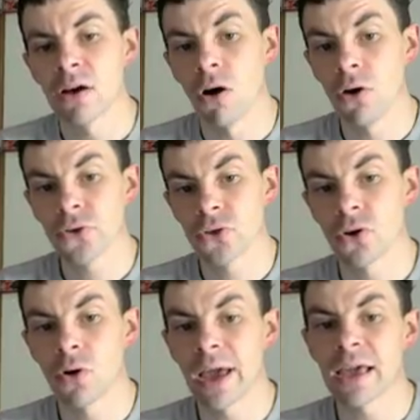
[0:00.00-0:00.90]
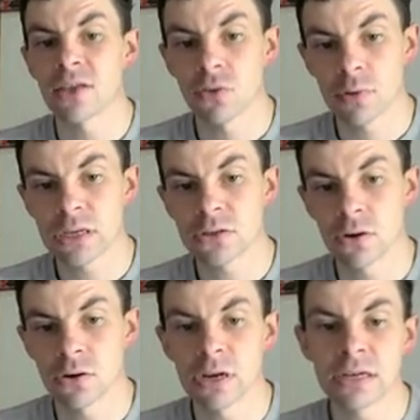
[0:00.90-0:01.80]
also a
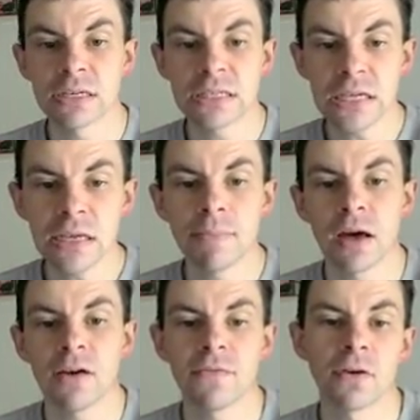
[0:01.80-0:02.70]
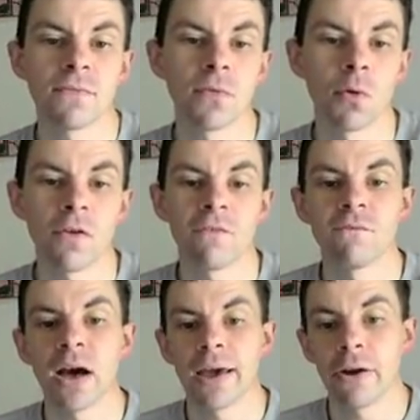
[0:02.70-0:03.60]
3-turn debuff for
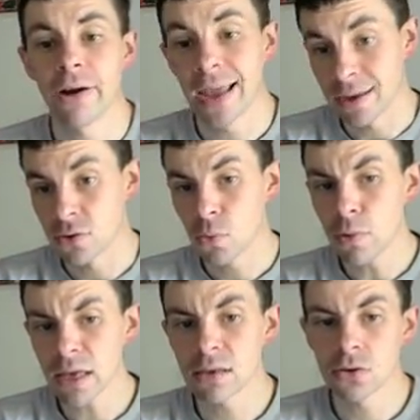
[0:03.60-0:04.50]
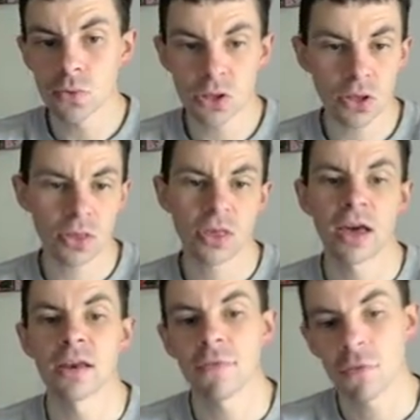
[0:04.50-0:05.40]
fire and wind, which is
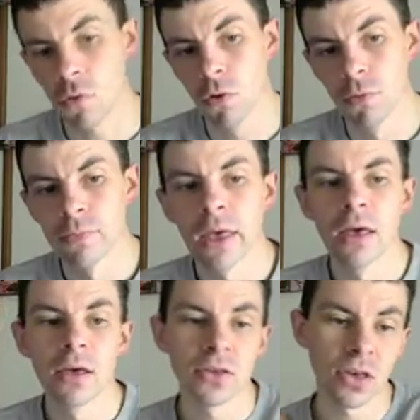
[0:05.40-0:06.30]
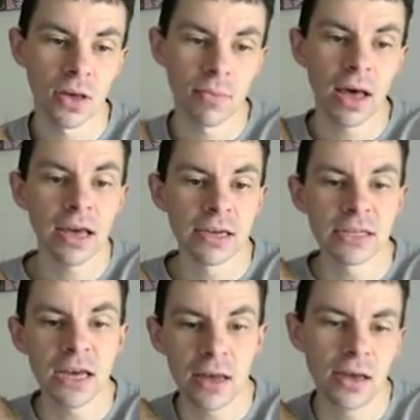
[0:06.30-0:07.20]
kind of cool. Some high
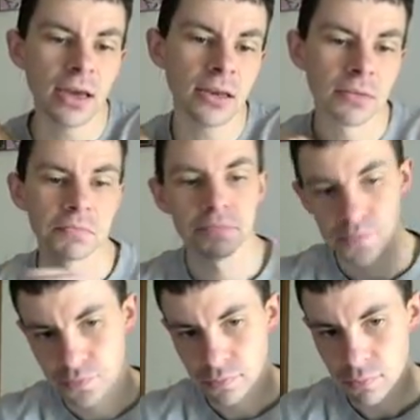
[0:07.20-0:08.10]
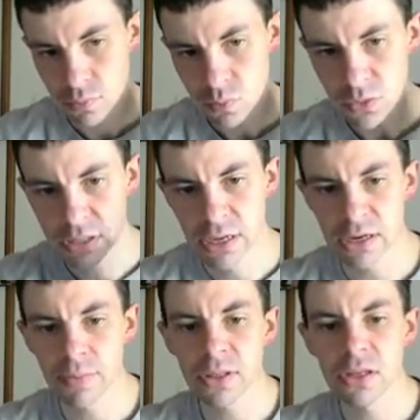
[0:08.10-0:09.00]
tide,
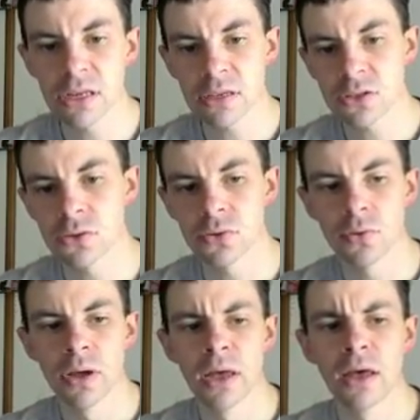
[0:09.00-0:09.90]
an ability to